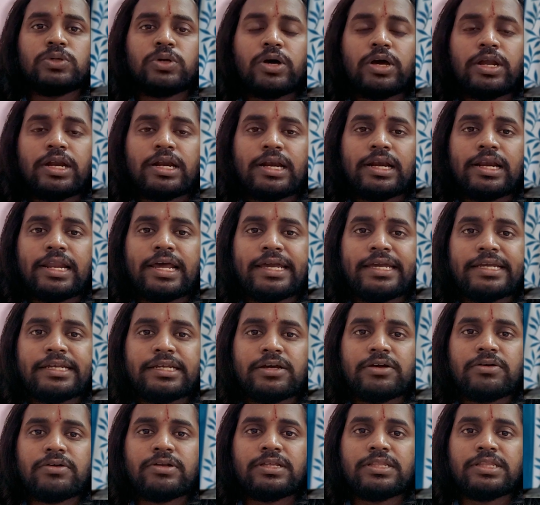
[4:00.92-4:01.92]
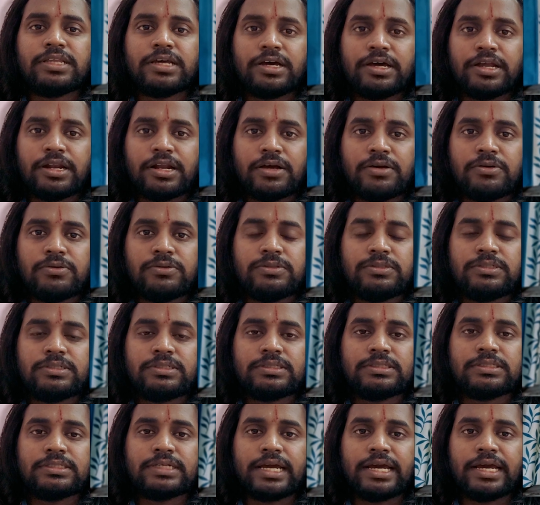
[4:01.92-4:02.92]
are lying down on the ground
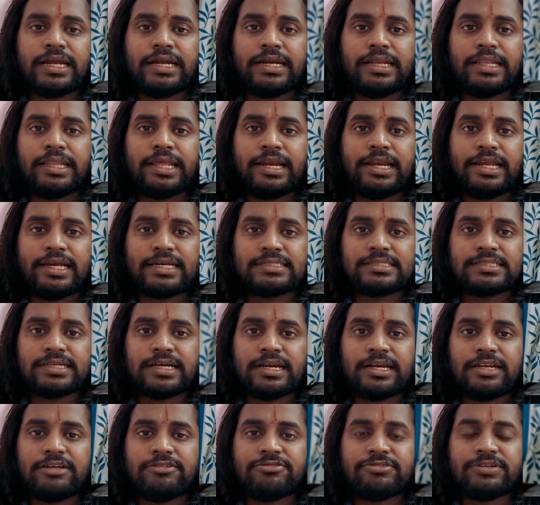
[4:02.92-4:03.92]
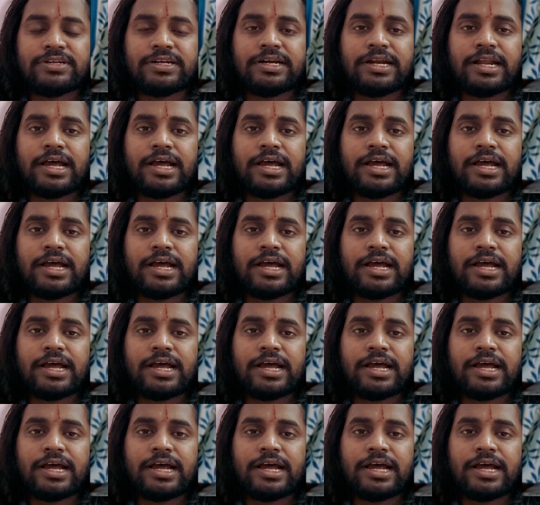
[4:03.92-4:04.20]
and the legs are lifted